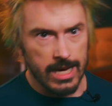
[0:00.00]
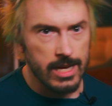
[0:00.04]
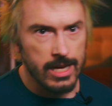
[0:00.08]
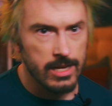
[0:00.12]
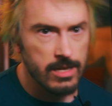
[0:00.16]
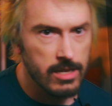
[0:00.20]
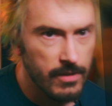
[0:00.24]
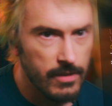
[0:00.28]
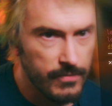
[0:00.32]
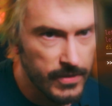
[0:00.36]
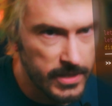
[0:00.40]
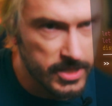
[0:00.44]

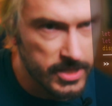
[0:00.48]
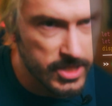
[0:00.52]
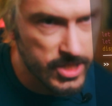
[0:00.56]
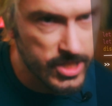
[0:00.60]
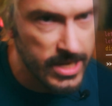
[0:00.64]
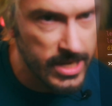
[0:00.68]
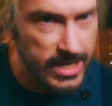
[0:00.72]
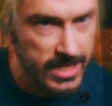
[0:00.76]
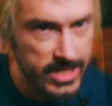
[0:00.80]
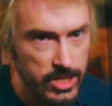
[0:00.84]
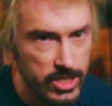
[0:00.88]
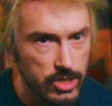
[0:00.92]
and if I
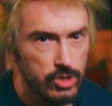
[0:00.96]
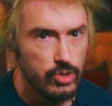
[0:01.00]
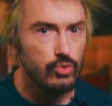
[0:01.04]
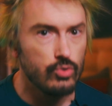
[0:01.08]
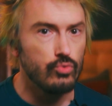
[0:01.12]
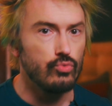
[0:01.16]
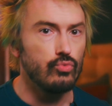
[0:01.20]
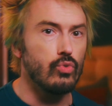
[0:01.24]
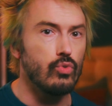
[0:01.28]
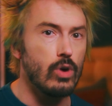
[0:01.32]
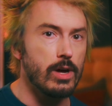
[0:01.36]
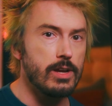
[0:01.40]
change it
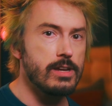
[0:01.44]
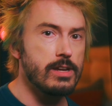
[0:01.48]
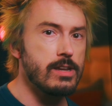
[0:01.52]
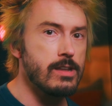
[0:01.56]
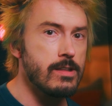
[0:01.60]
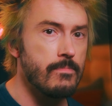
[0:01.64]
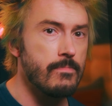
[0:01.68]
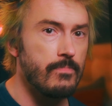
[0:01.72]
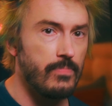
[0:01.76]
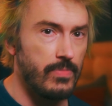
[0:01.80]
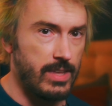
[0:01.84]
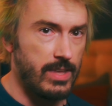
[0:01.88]
to
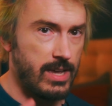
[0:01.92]
1